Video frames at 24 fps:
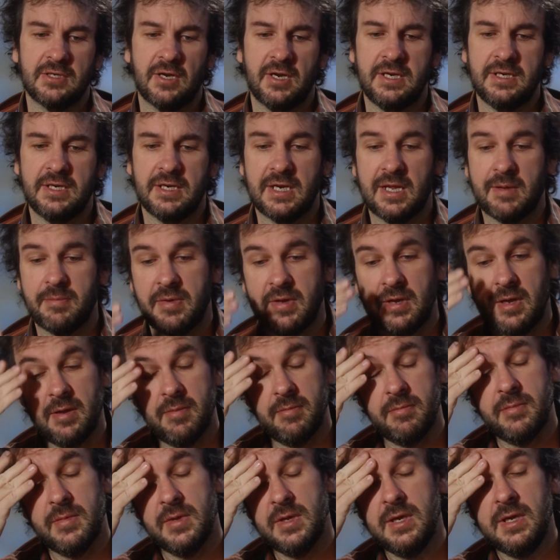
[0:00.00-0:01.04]
I ended up
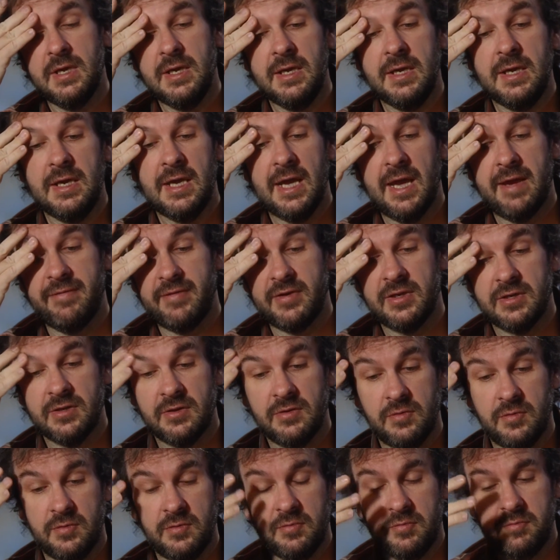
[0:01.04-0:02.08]
having
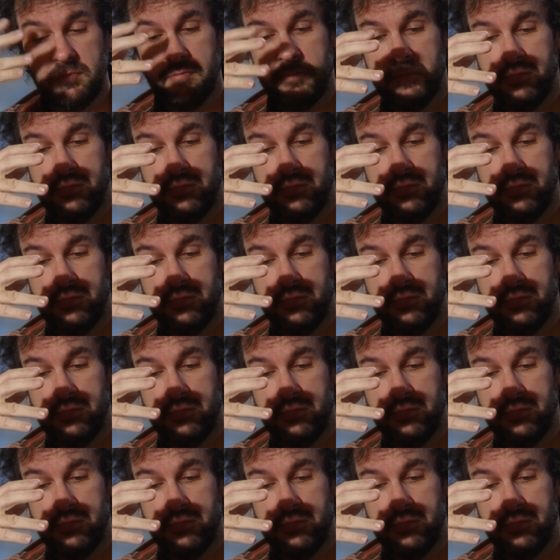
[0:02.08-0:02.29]
to